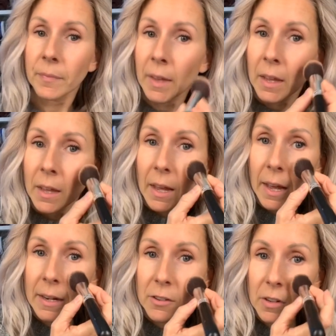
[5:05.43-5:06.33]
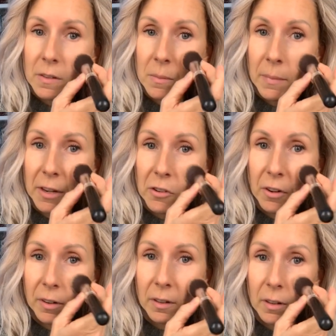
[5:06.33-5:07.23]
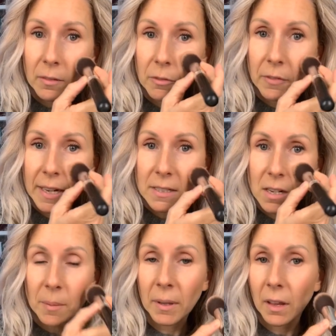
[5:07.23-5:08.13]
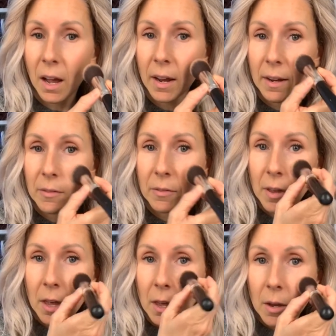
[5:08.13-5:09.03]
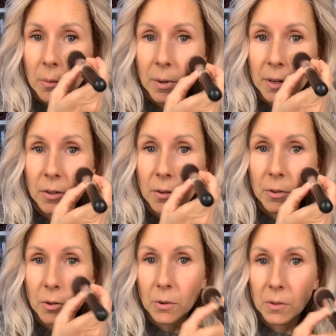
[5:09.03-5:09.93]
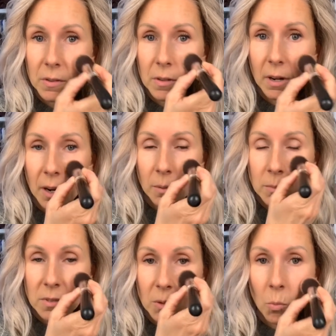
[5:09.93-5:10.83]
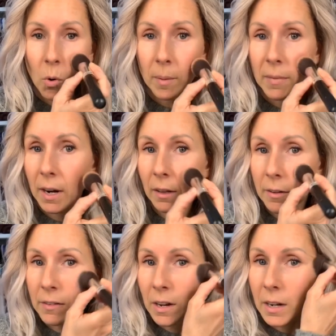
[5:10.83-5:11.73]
And it just makes your face come alive when you use some warm colors on it.